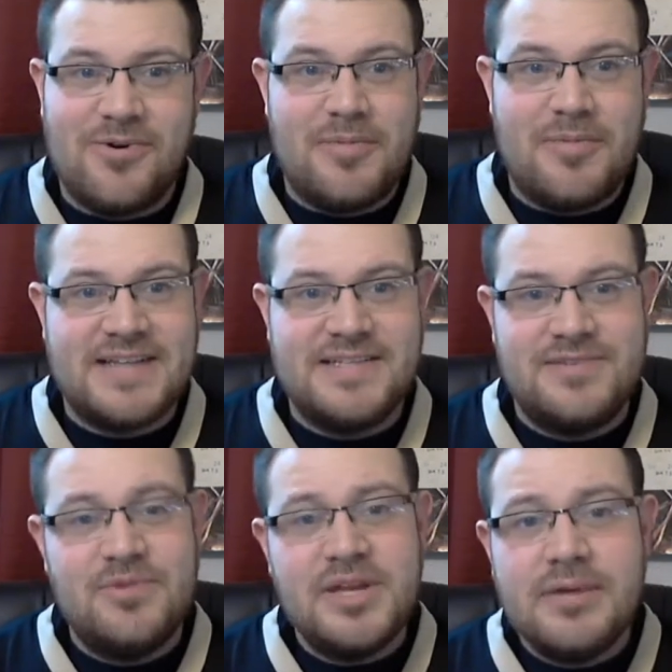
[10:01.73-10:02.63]
quarterbacks,
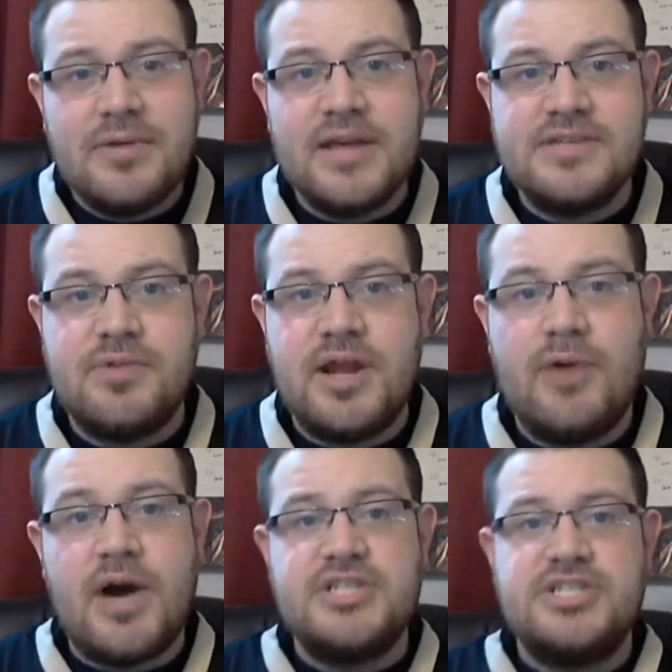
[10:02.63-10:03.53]
and really, when I
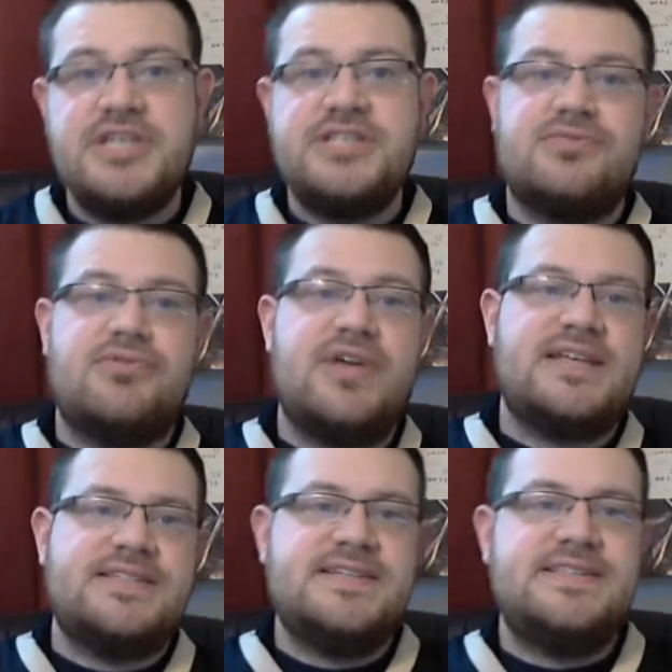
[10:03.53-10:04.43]
watched these
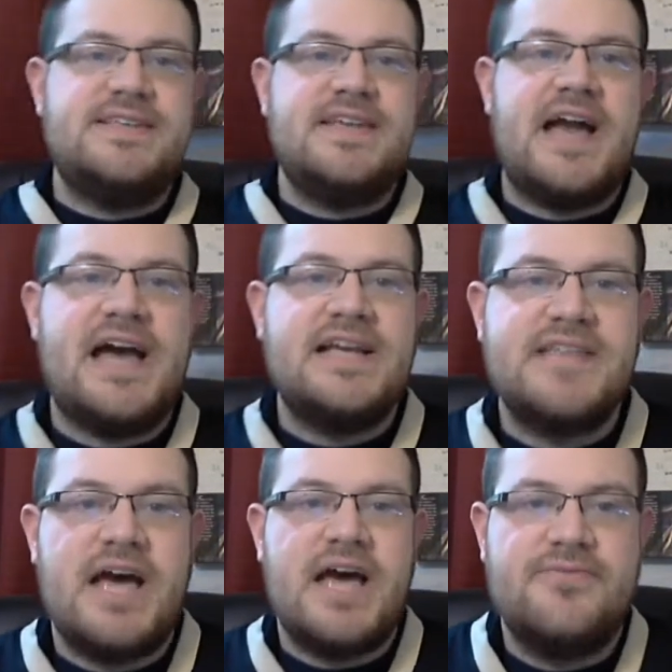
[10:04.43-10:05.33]
three SEC
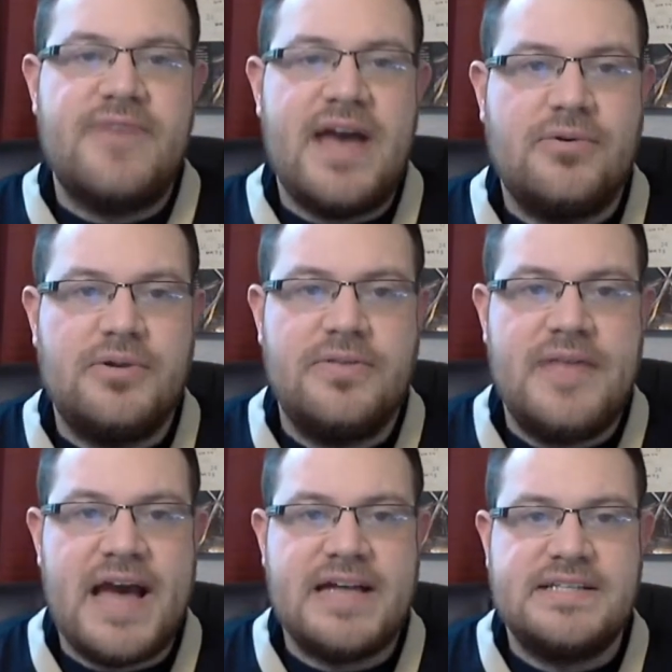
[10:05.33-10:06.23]
guys, I found
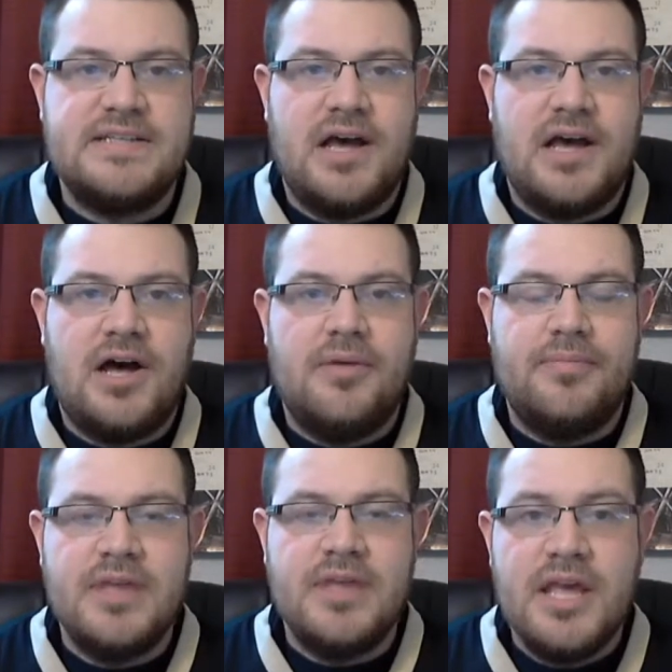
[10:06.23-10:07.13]
that
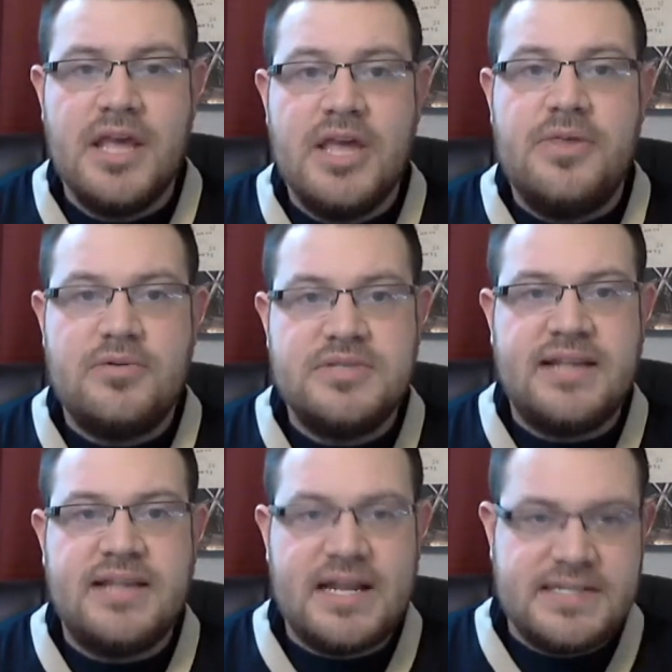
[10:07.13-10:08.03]
there was
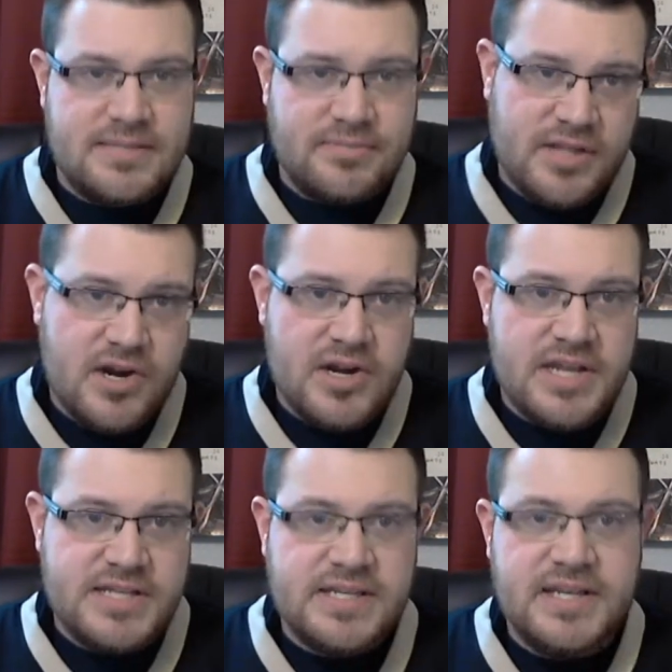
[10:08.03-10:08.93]
a lot of
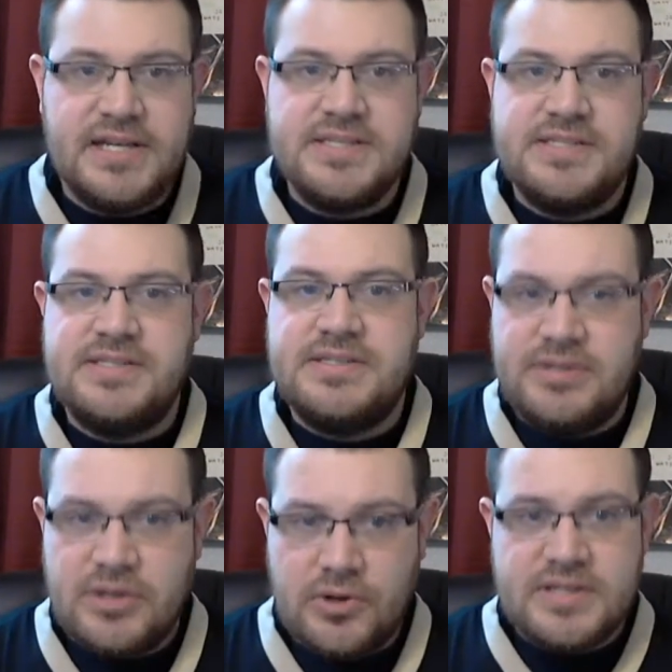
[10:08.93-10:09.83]
similarities because
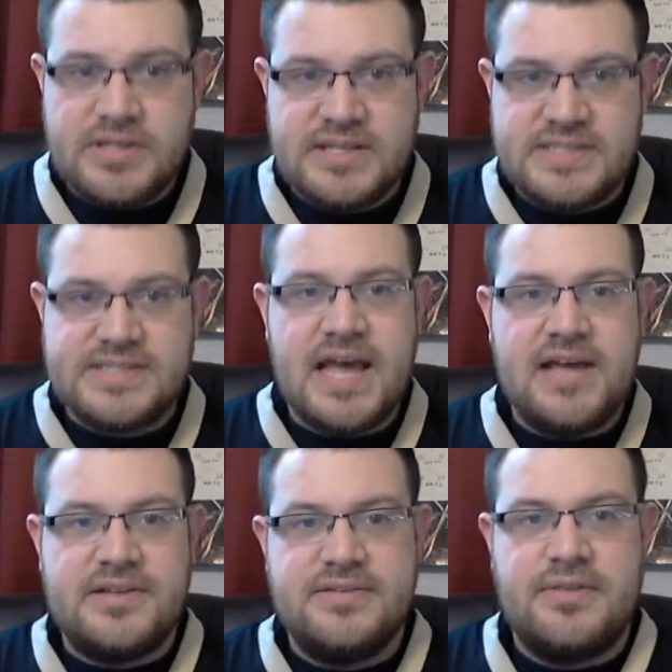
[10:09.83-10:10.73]
the
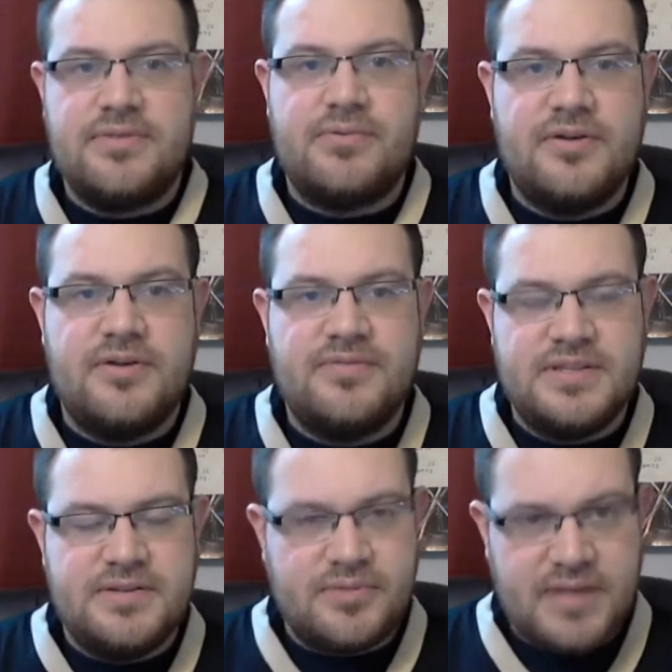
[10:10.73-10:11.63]
styles of
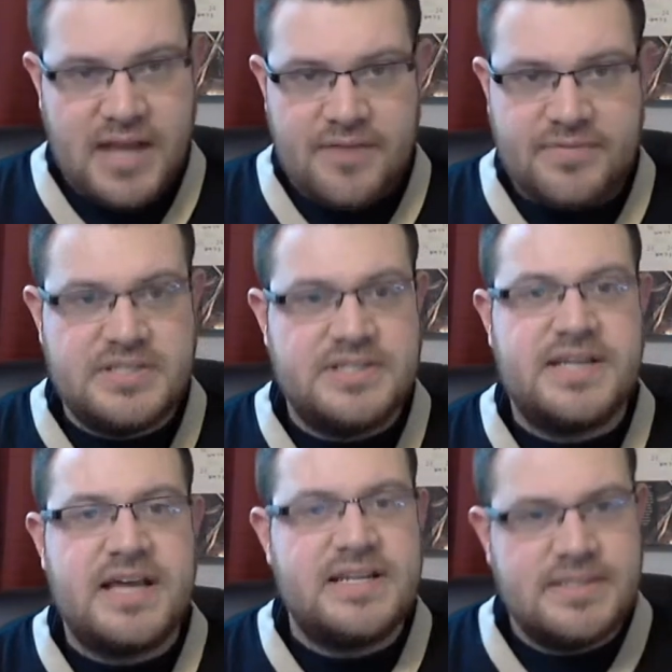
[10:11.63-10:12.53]
the conference is
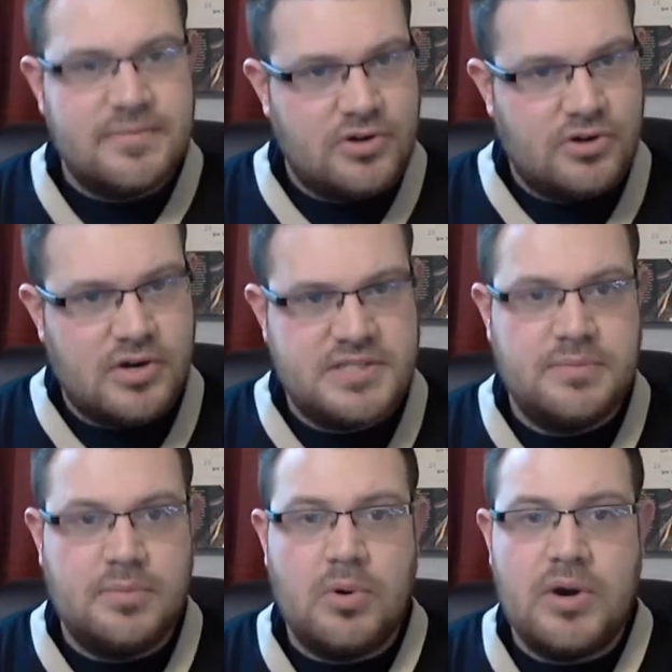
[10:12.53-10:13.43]
kind of similar across
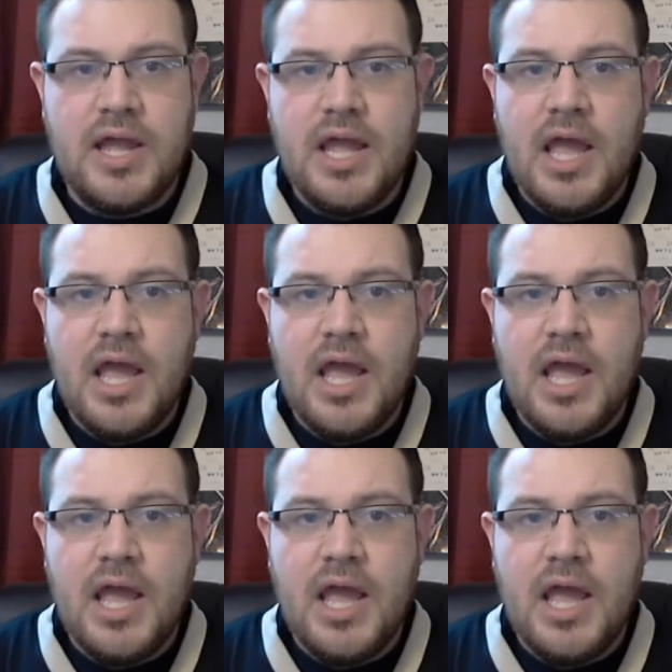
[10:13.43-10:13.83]
the board.